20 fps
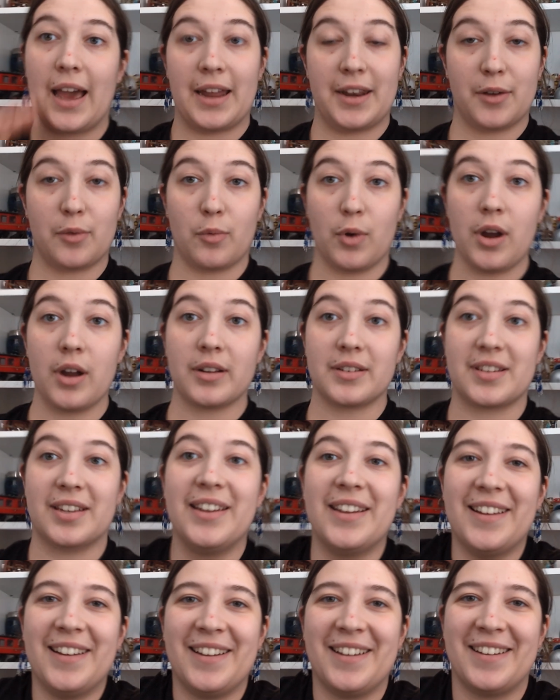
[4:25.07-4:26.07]
And it
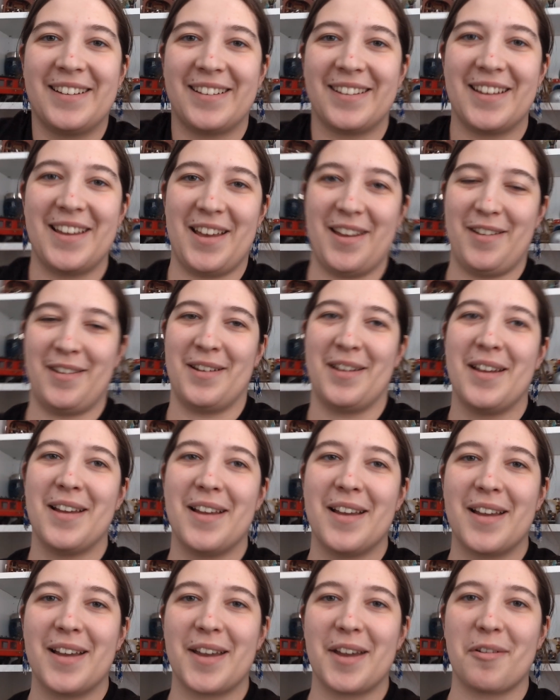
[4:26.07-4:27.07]
worked.
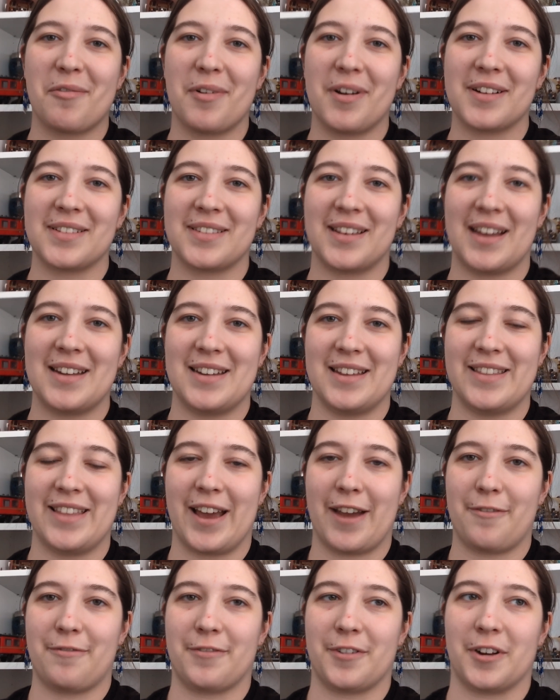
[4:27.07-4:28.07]
it worked. I did
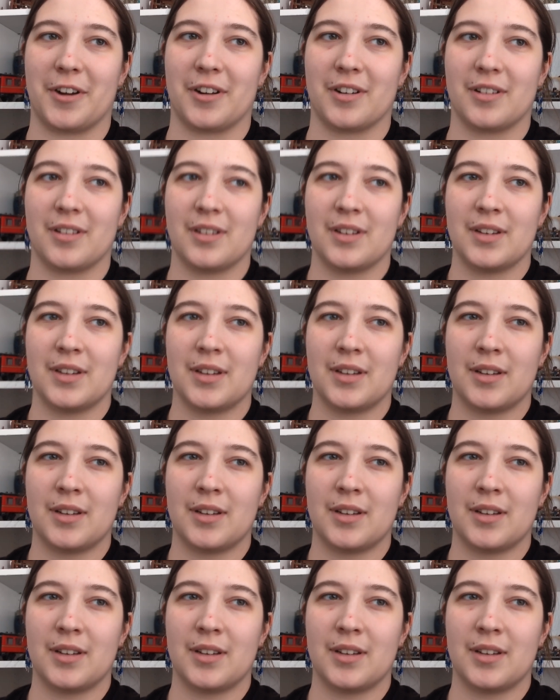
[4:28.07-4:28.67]
that for